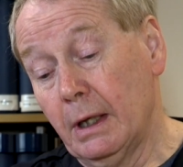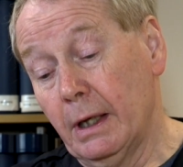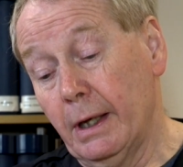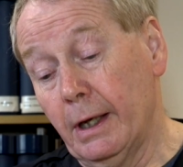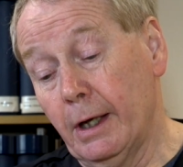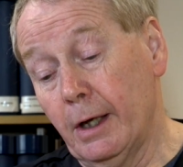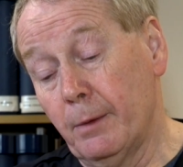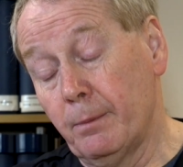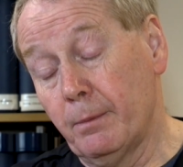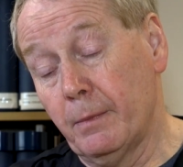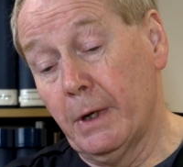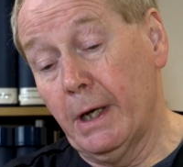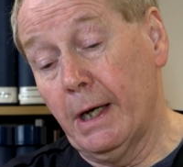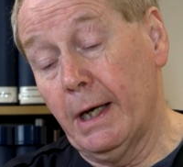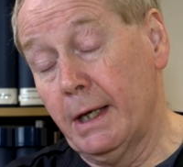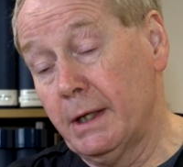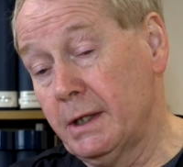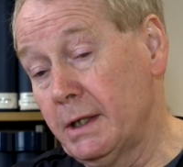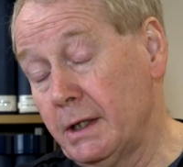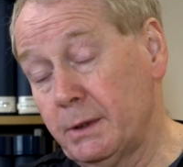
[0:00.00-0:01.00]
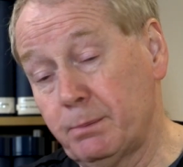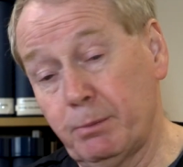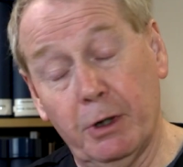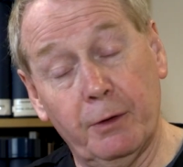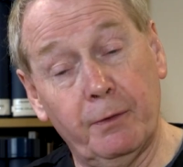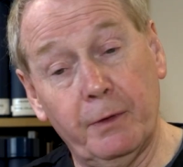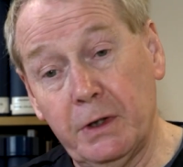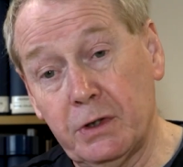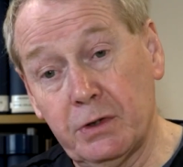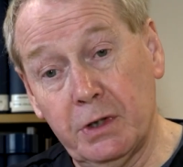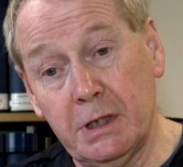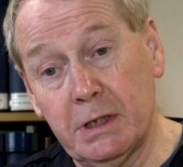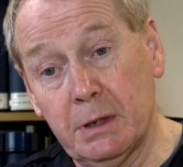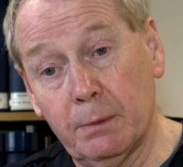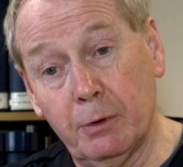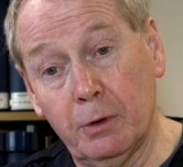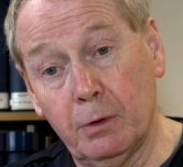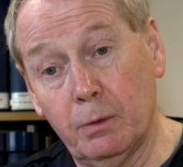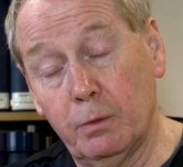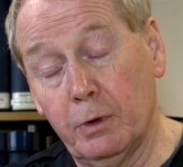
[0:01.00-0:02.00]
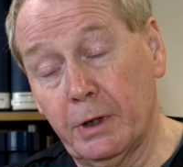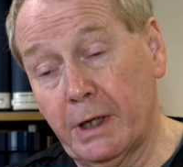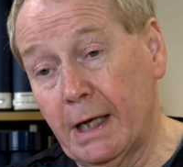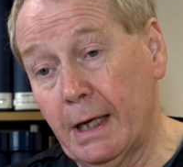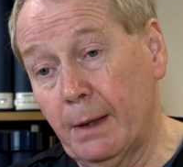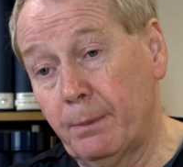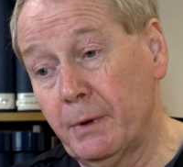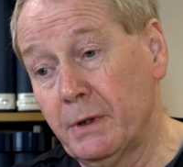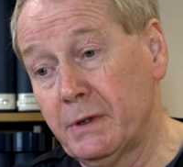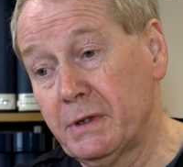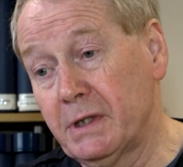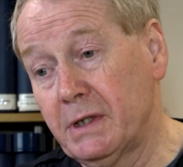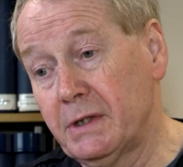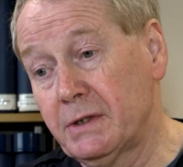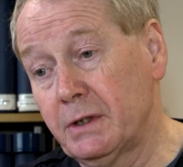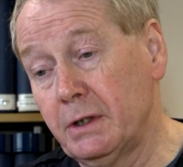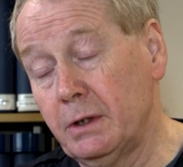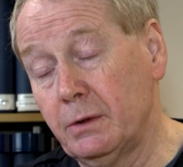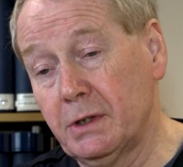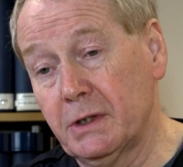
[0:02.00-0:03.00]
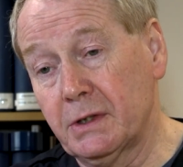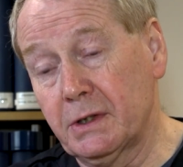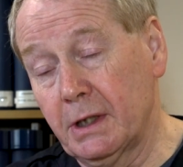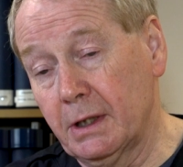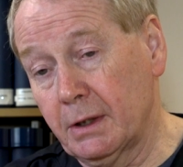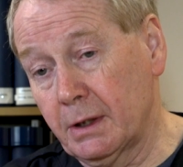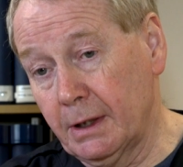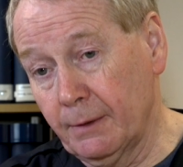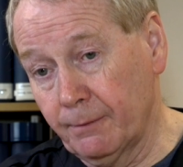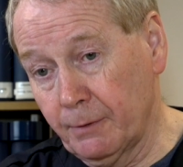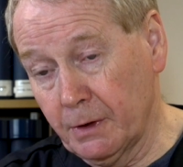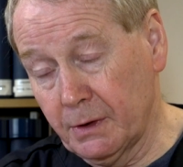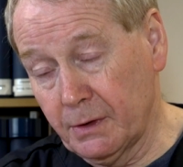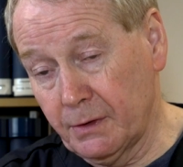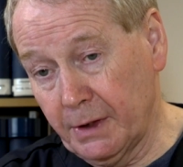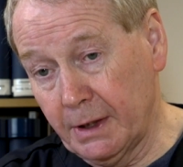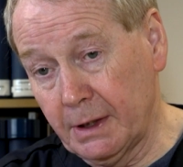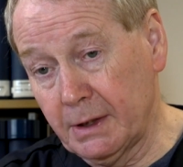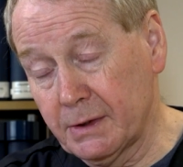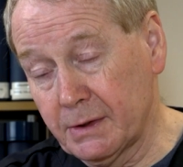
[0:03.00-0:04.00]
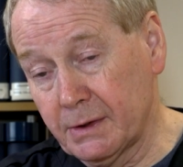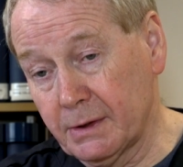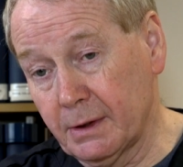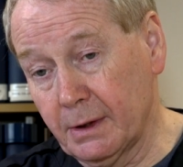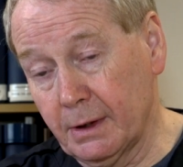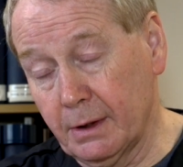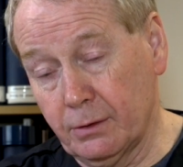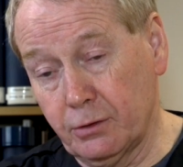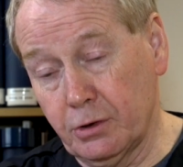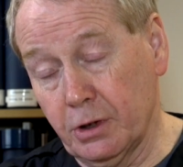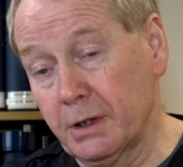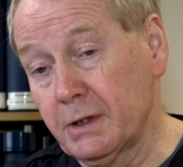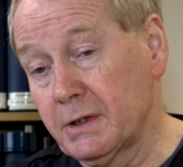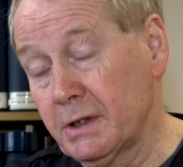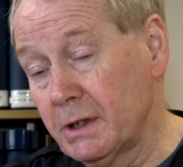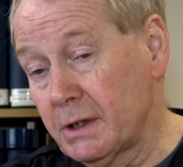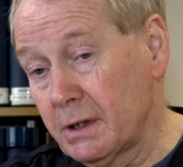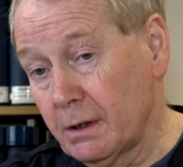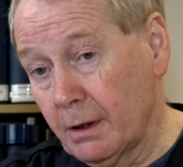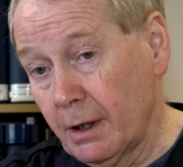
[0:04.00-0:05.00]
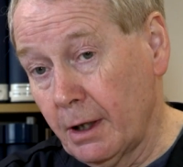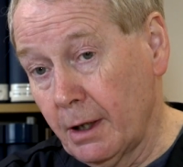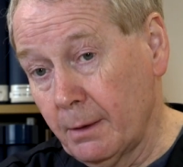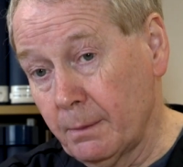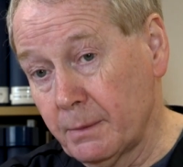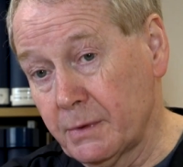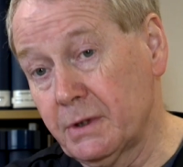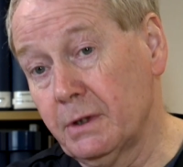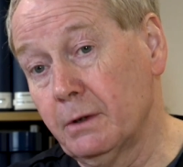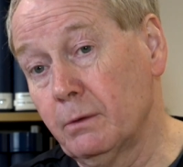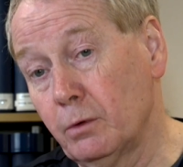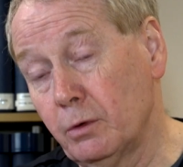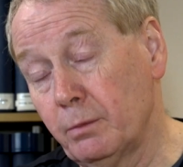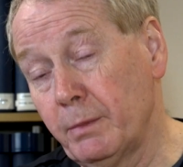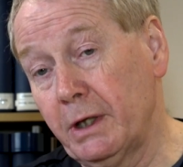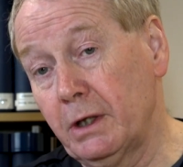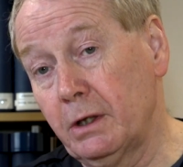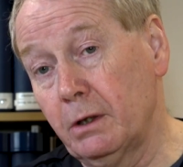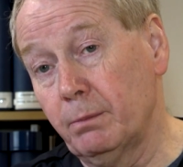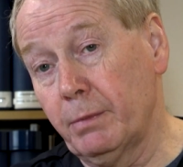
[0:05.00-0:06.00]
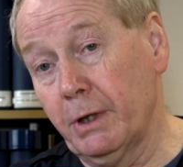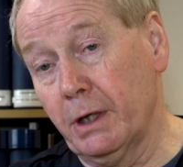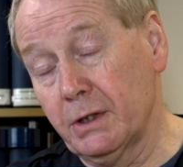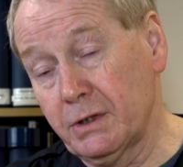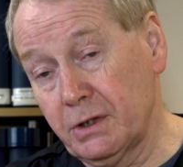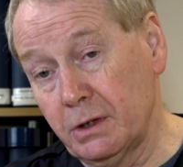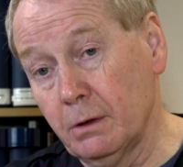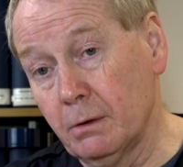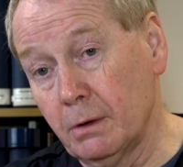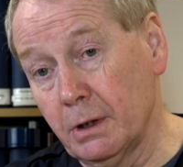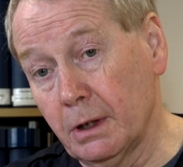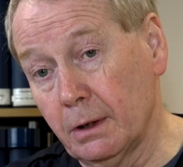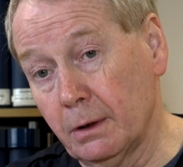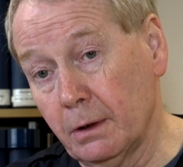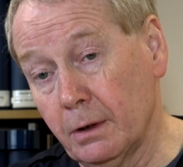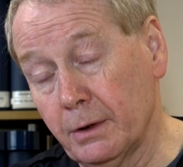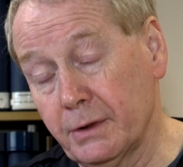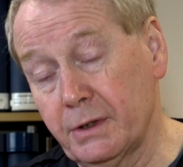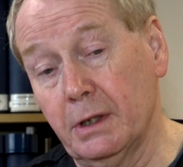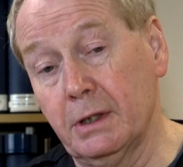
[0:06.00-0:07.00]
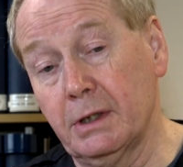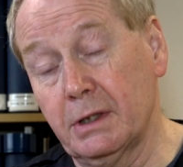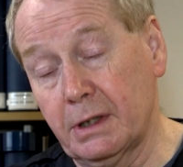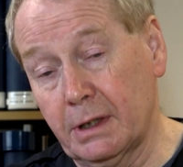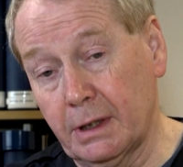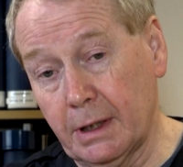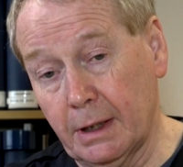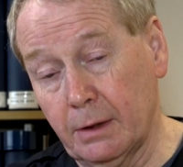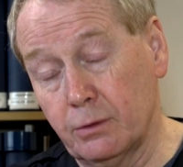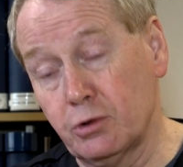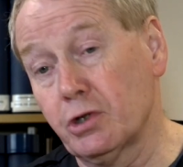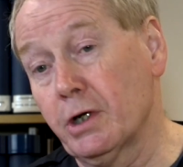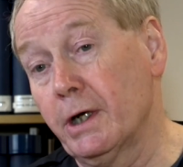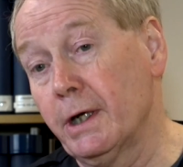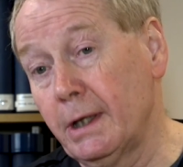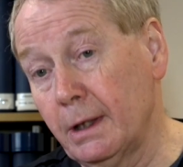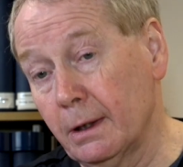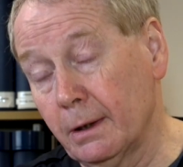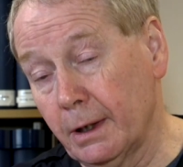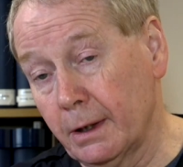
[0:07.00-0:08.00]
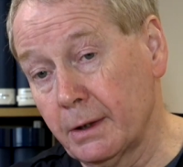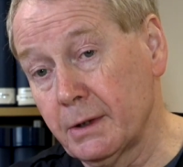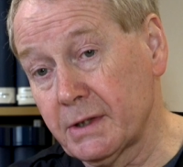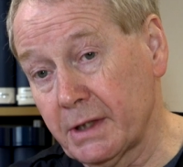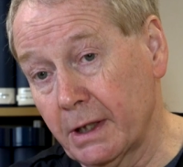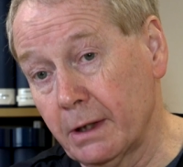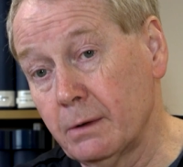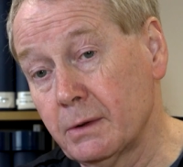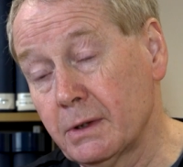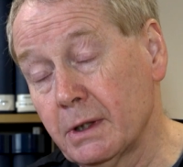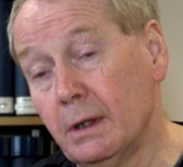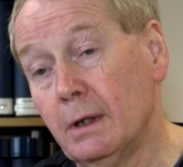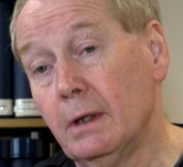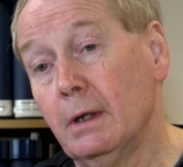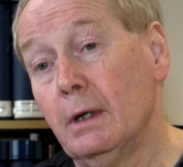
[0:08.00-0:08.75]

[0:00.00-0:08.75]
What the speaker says: And it's perfectly treatable. What happens is that you just get given things, drugs into your arms that will make you pass urine a lot and kind of dry your lungs out.